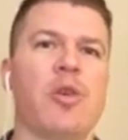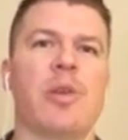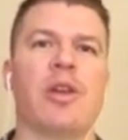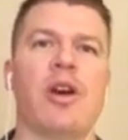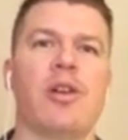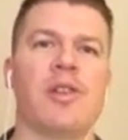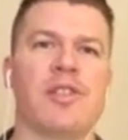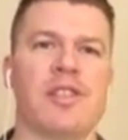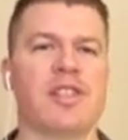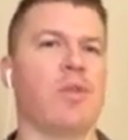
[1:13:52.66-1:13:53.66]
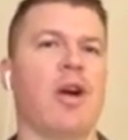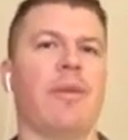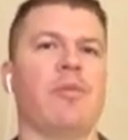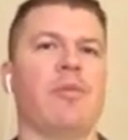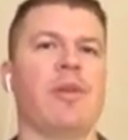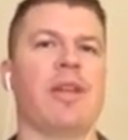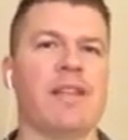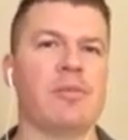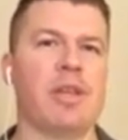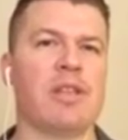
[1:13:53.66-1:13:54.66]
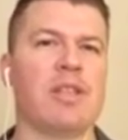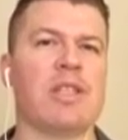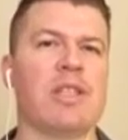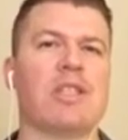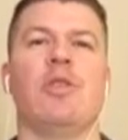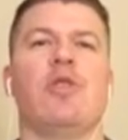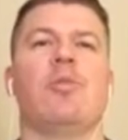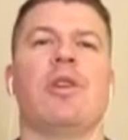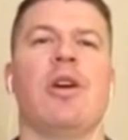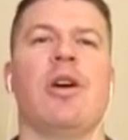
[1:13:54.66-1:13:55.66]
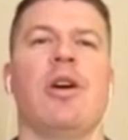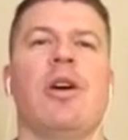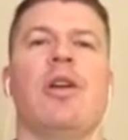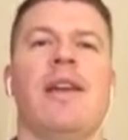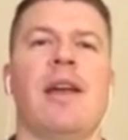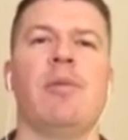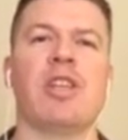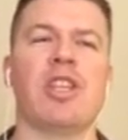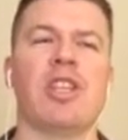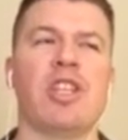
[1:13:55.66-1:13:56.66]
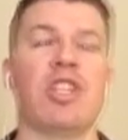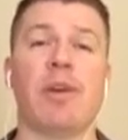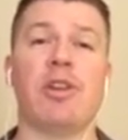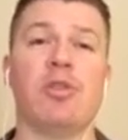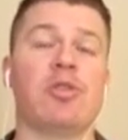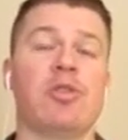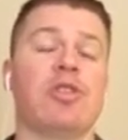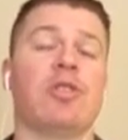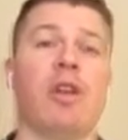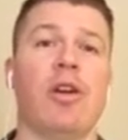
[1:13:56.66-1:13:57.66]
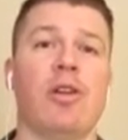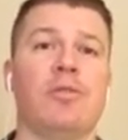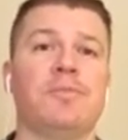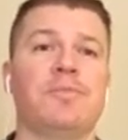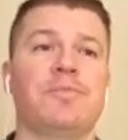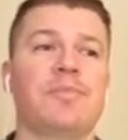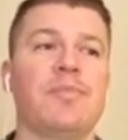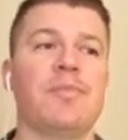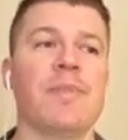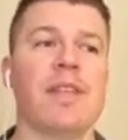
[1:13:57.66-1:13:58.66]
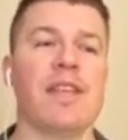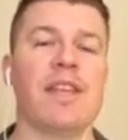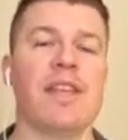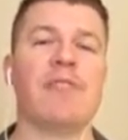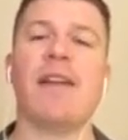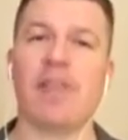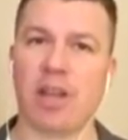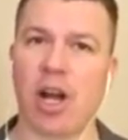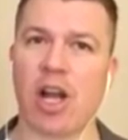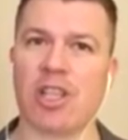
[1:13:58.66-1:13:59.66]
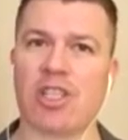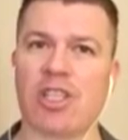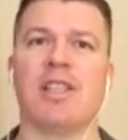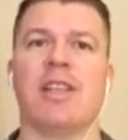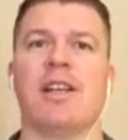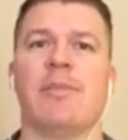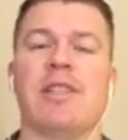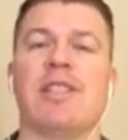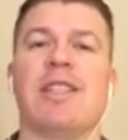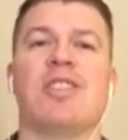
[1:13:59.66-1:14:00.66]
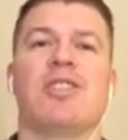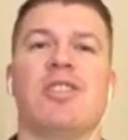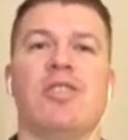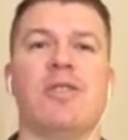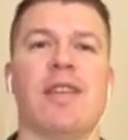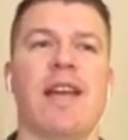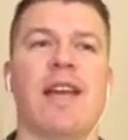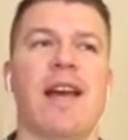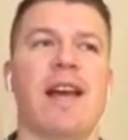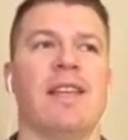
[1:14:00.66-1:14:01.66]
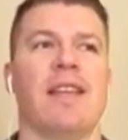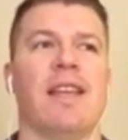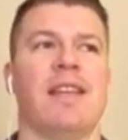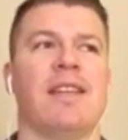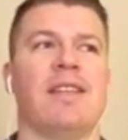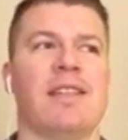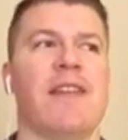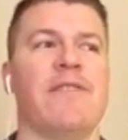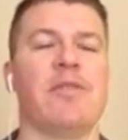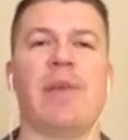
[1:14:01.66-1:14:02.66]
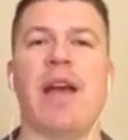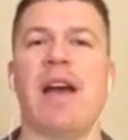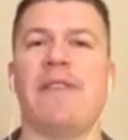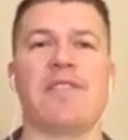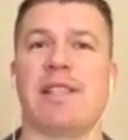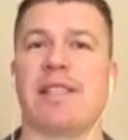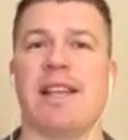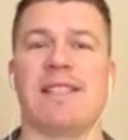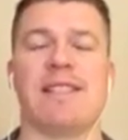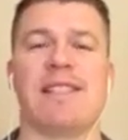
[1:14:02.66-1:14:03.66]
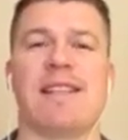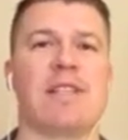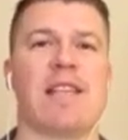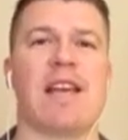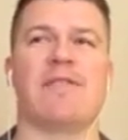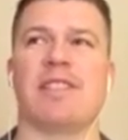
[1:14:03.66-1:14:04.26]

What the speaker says: Who we are is in this moment. We can determine who we are, and we can shape a new tomorrow if we have a conscious intention to do that. And I feel bad for some of these guys. These guys